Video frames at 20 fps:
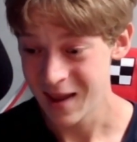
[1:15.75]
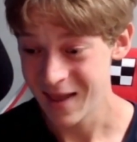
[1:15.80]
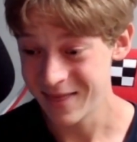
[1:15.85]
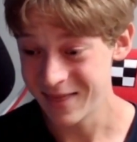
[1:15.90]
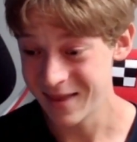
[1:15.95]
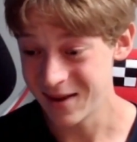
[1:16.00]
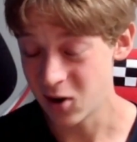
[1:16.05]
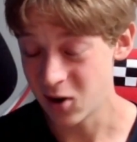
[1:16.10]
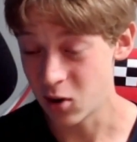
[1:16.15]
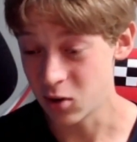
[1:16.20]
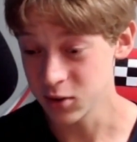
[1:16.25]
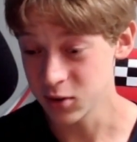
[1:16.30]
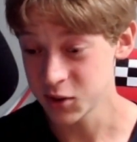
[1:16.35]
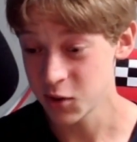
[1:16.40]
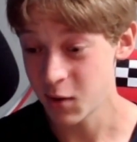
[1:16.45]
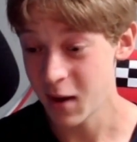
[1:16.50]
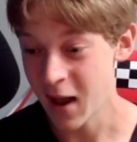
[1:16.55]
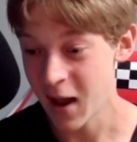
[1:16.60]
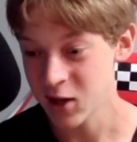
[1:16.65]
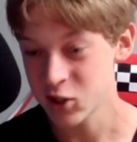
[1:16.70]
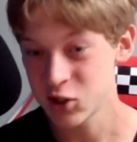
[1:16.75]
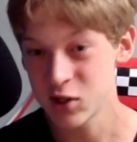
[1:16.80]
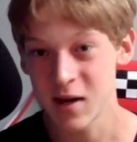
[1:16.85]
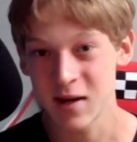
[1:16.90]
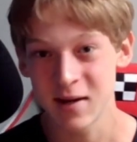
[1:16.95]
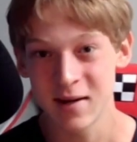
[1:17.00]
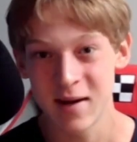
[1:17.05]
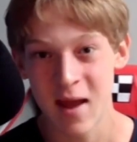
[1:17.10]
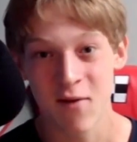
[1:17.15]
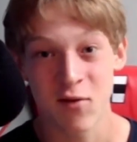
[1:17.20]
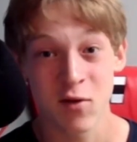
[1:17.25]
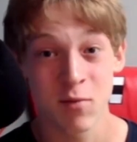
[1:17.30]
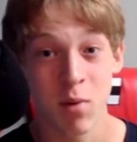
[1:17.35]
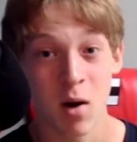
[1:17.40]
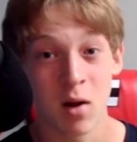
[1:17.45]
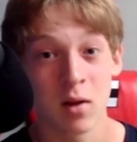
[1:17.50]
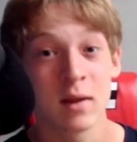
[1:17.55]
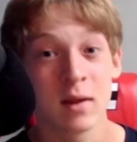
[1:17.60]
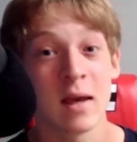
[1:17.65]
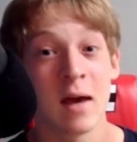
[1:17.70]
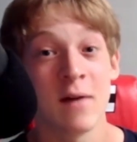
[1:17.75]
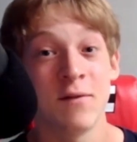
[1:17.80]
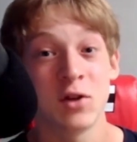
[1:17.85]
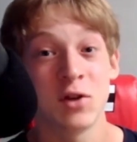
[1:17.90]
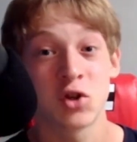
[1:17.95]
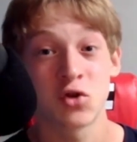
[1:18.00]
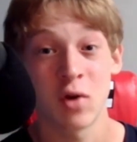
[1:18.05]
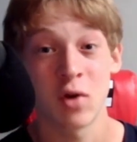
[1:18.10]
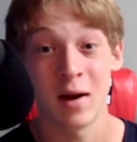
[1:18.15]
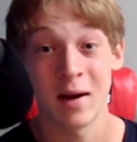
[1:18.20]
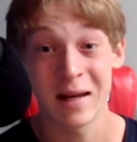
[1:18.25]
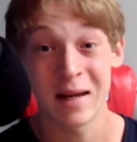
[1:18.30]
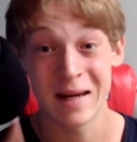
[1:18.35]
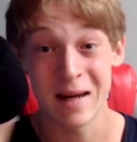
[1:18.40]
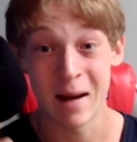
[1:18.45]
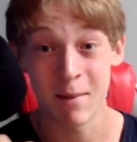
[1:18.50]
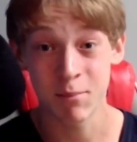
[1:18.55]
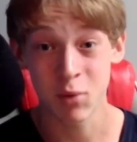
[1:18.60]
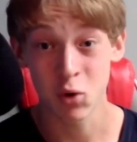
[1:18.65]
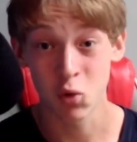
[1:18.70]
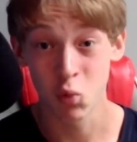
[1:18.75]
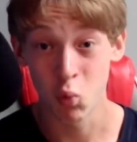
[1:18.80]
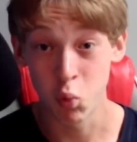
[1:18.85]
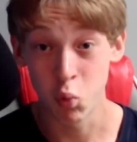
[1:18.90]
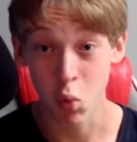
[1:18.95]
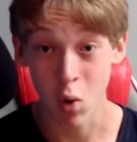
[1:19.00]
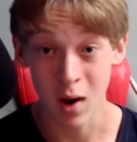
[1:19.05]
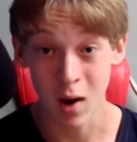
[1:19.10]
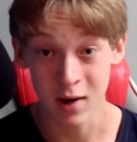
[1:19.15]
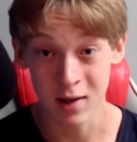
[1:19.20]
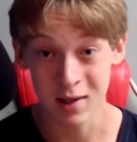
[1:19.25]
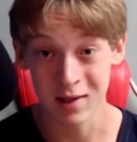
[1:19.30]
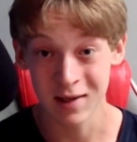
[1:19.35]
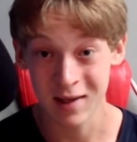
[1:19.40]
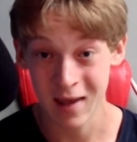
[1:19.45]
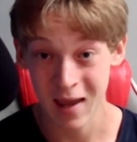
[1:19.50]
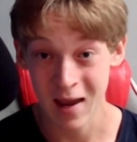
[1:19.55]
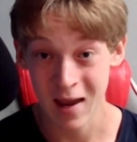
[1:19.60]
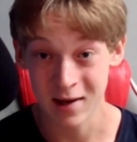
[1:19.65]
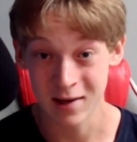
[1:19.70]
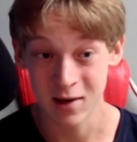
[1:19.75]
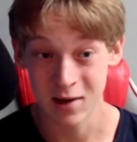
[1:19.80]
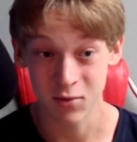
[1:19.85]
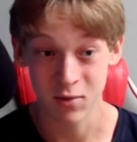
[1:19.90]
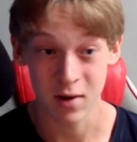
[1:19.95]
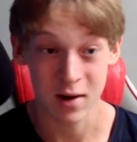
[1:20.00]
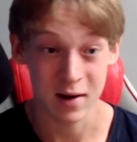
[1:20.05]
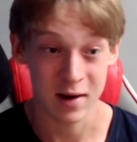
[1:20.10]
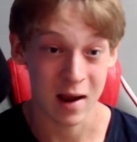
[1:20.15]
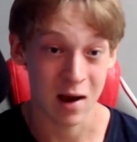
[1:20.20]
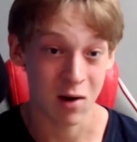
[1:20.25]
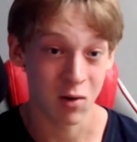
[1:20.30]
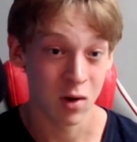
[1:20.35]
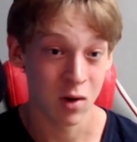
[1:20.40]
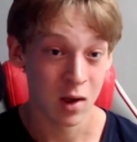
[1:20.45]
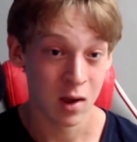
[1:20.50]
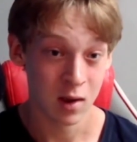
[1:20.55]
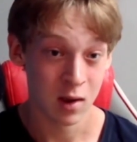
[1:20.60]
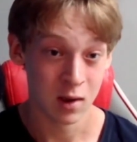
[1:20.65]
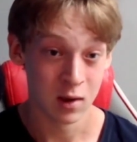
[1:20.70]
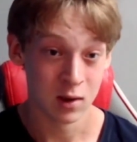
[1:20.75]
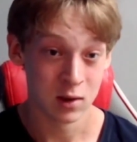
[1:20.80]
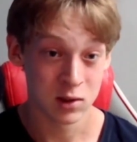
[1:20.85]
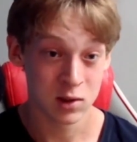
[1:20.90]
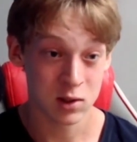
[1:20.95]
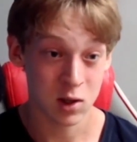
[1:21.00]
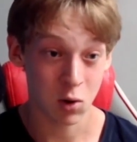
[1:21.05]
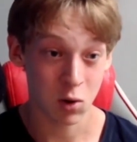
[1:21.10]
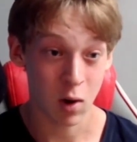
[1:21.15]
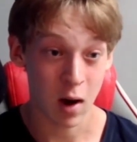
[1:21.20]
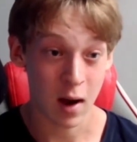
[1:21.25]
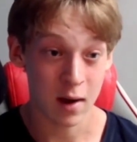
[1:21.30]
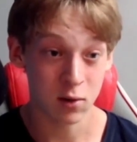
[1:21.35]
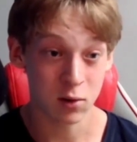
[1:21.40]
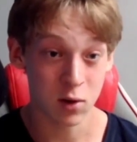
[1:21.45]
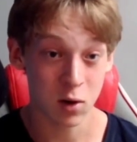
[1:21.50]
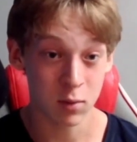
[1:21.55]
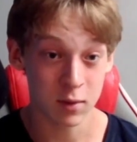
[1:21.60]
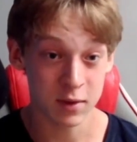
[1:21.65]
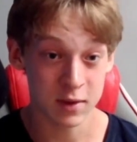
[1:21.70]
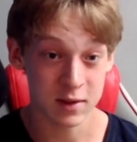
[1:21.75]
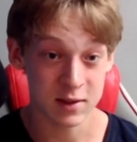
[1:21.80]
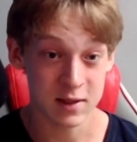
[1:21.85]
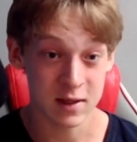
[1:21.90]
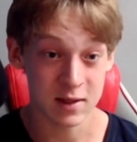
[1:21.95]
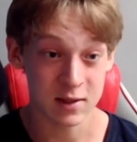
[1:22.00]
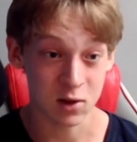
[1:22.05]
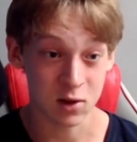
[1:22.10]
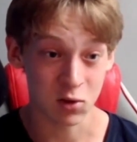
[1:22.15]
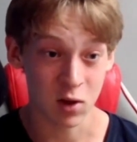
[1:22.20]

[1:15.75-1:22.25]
And then also hashtag never Polyev is trending number one in Canada right now. So I don't know what this is.